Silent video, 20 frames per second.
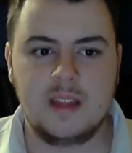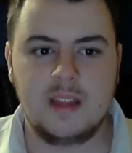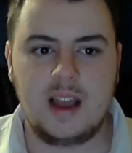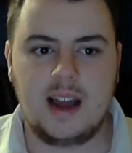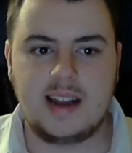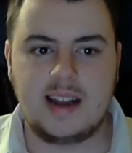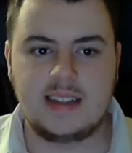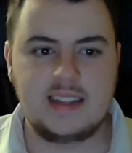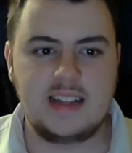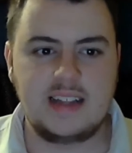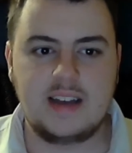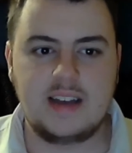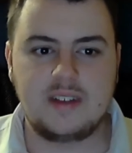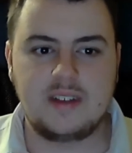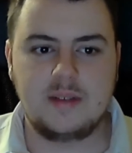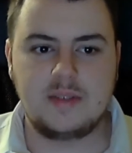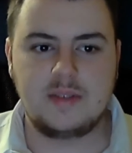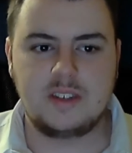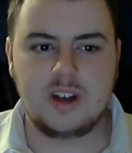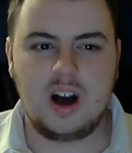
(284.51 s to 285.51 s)
And I didn't have to, I
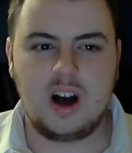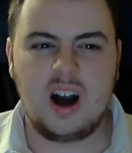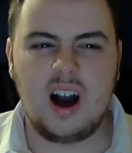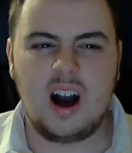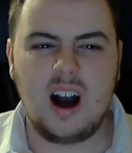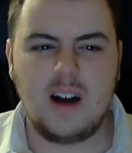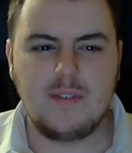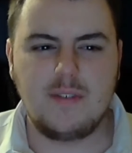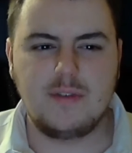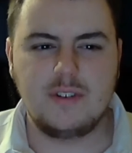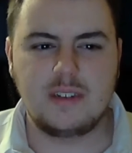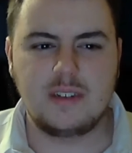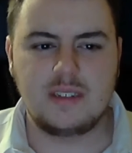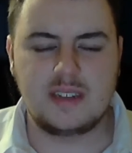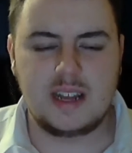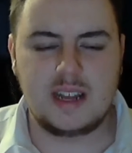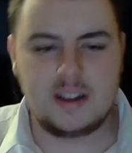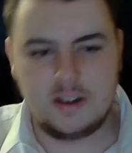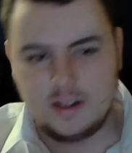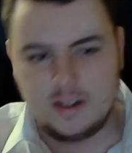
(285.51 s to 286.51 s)
was sort of hovering at
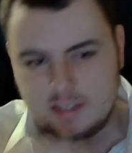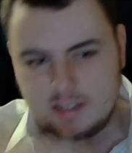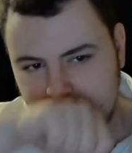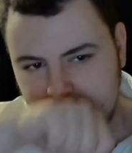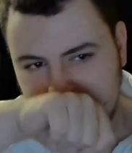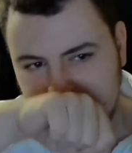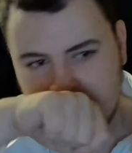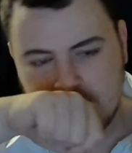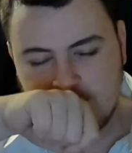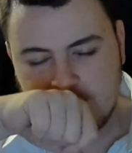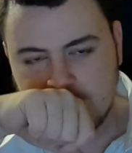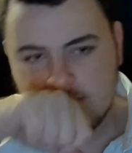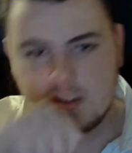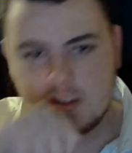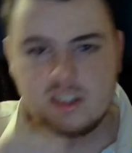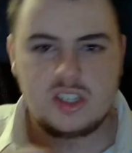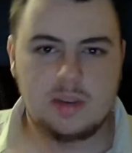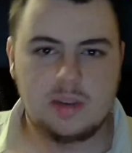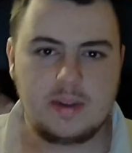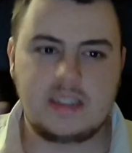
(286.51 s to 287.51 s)
10 hours.
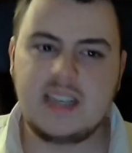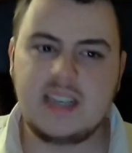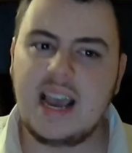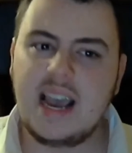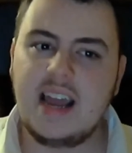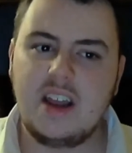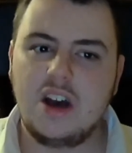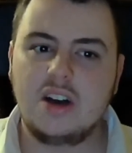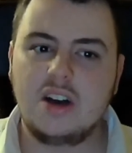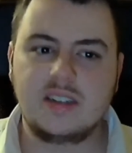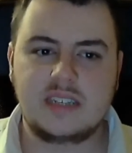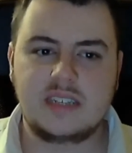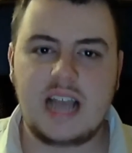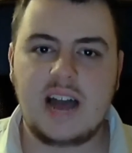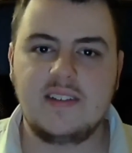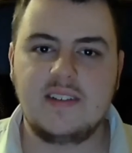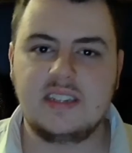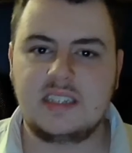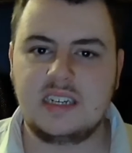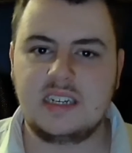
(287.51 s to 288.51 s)
So about 10 hours
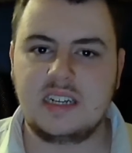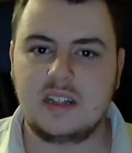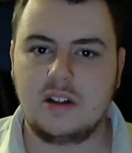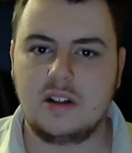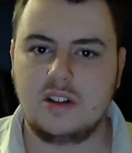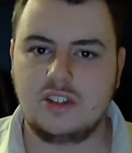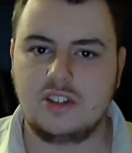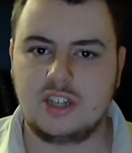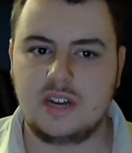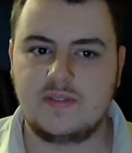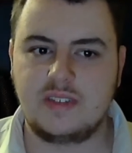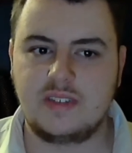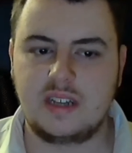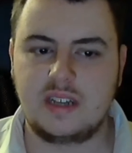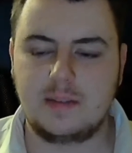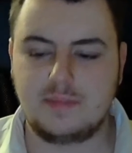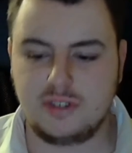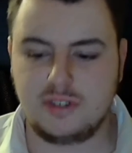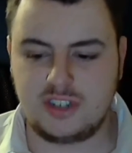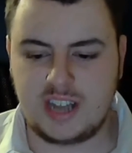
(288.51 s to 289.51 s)
guaranteed longevity.
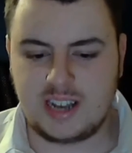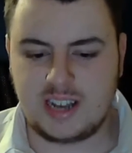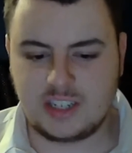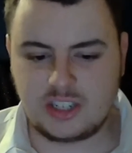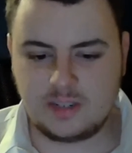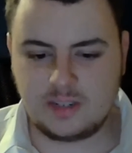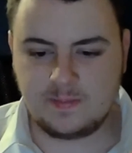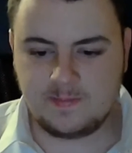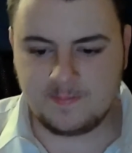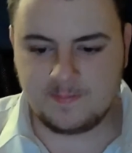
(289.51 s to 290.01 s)
Projection?